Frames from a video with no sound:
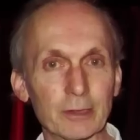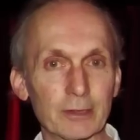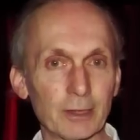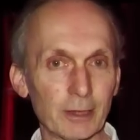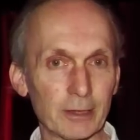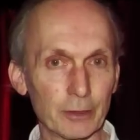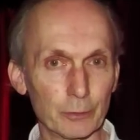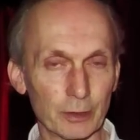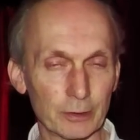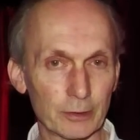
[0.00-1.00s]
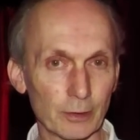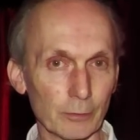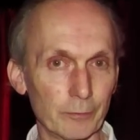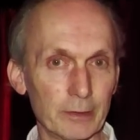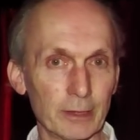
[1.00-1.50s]
entirely using
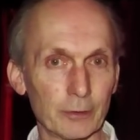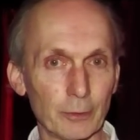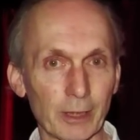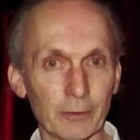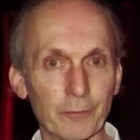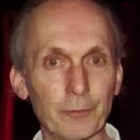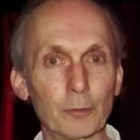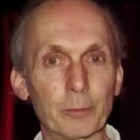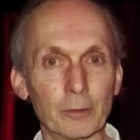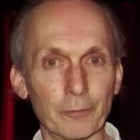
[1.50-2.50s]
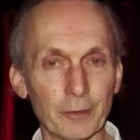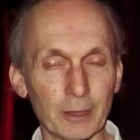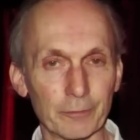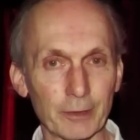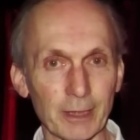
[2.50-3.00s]
digital video at
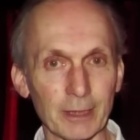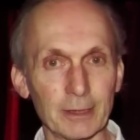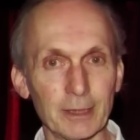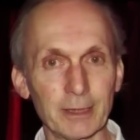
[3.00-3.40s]
4.5K